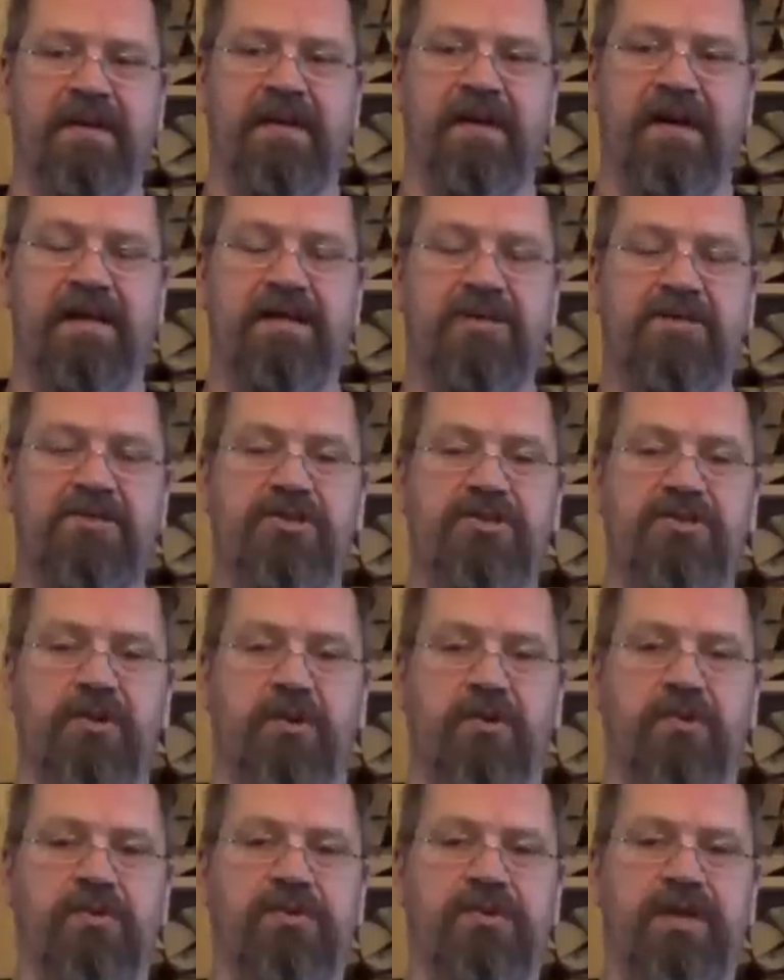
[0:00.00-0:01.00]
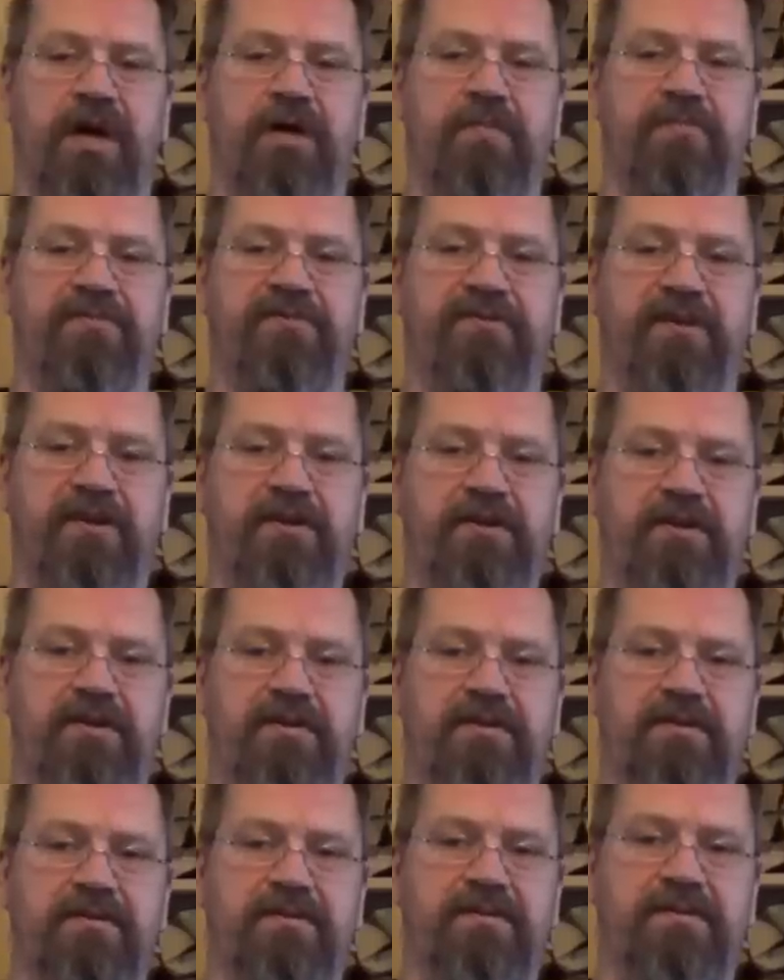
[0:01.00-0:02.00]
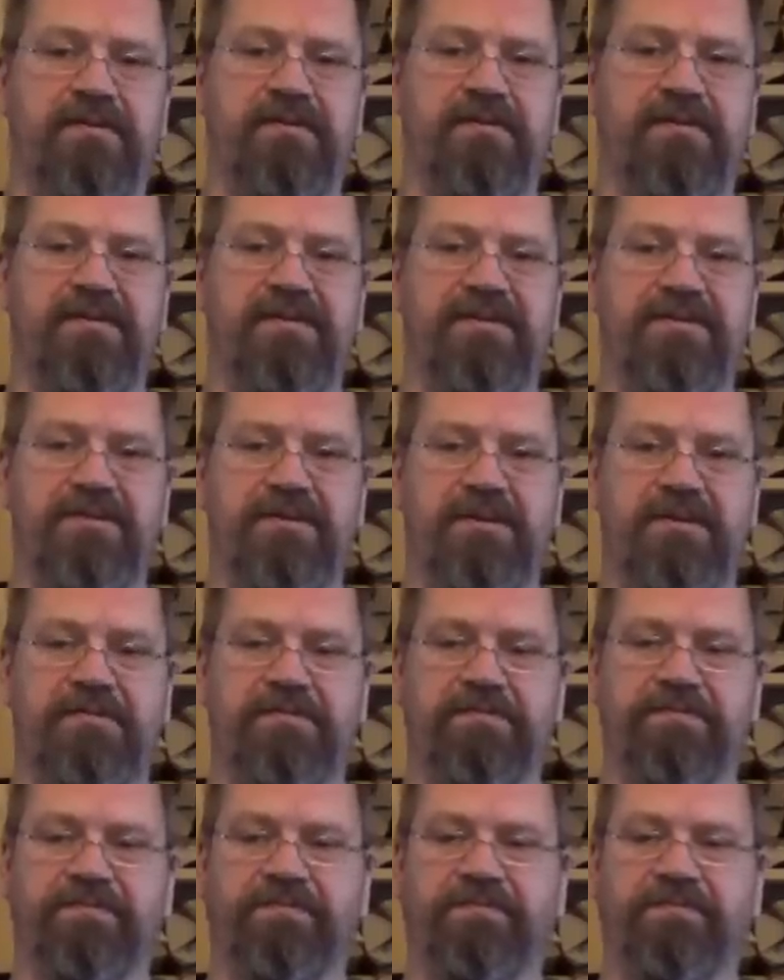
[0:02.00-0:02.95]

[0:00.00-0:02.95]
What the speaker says: And it's so damn funny, you see.